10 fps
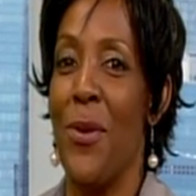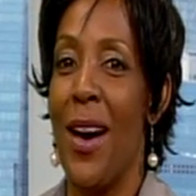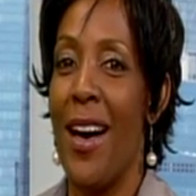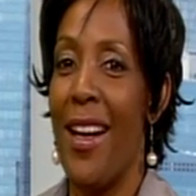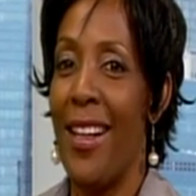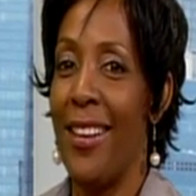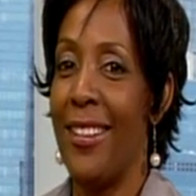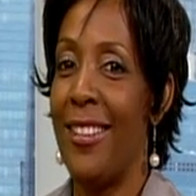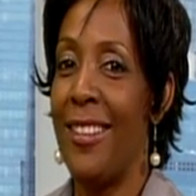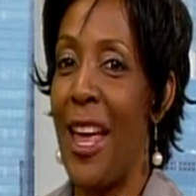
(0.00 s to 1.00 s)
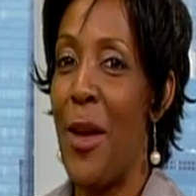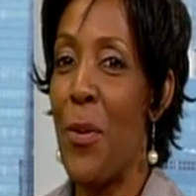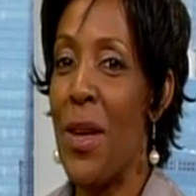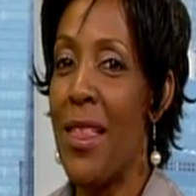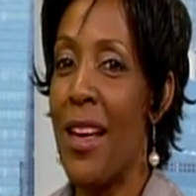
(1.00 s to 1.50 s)
Well, stay
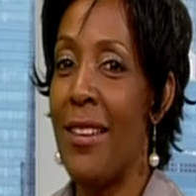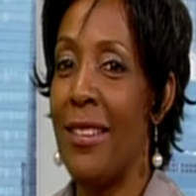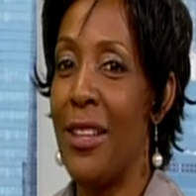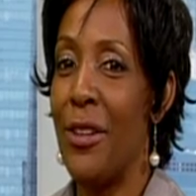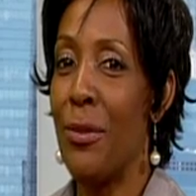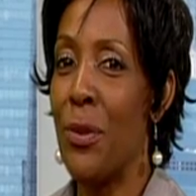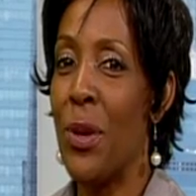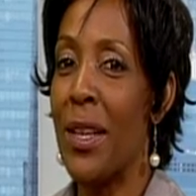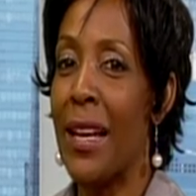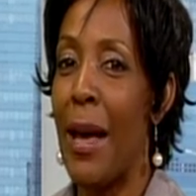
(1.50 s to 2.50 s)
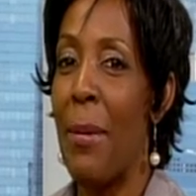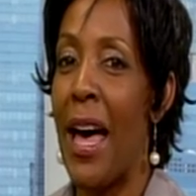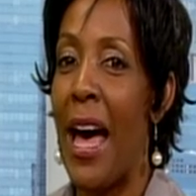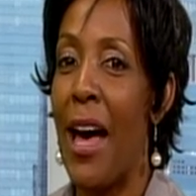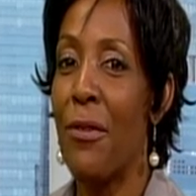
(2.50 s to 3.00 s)
with us. There's more to come
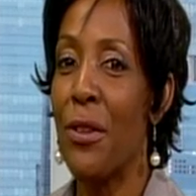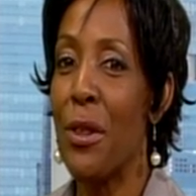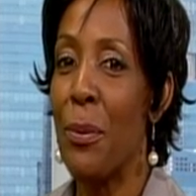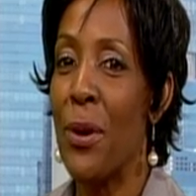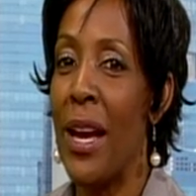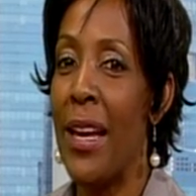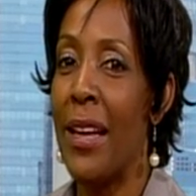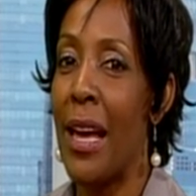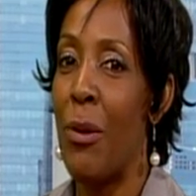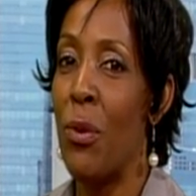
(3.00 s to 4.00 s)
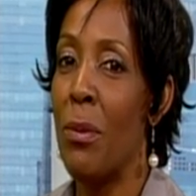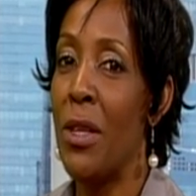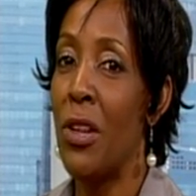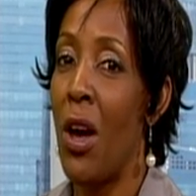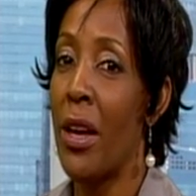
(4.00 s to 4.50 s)
after the break, and we'll
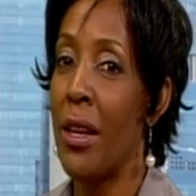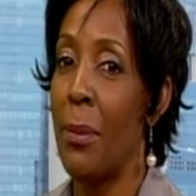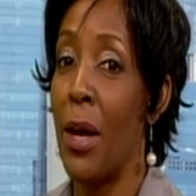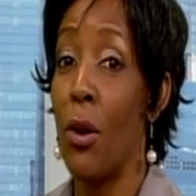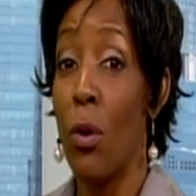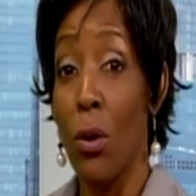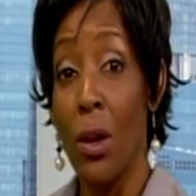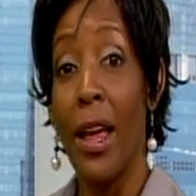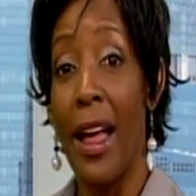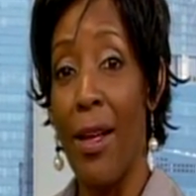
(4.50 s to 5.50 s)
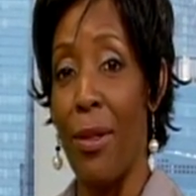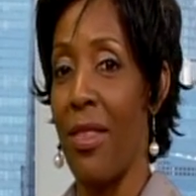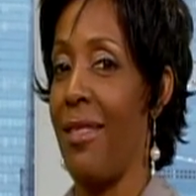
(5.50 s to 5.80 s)
be talking about oral health.